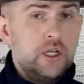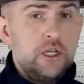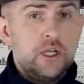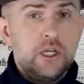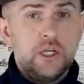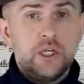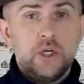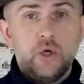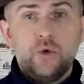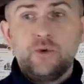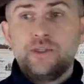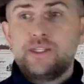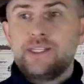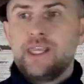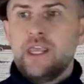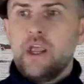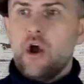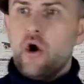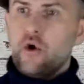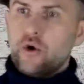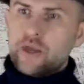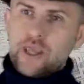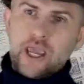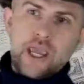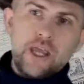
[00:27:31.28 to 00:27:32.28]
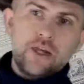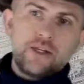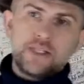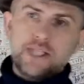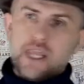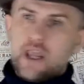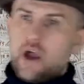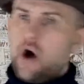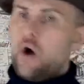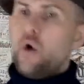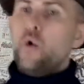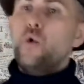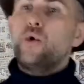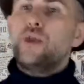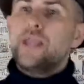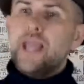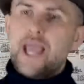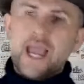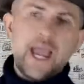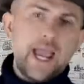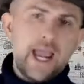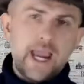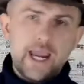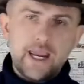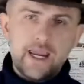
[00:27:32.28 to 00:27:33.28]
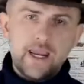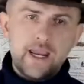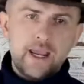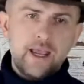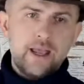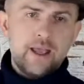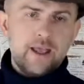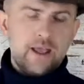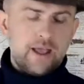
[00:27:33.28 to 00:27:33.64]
You don't say okay, you say okay.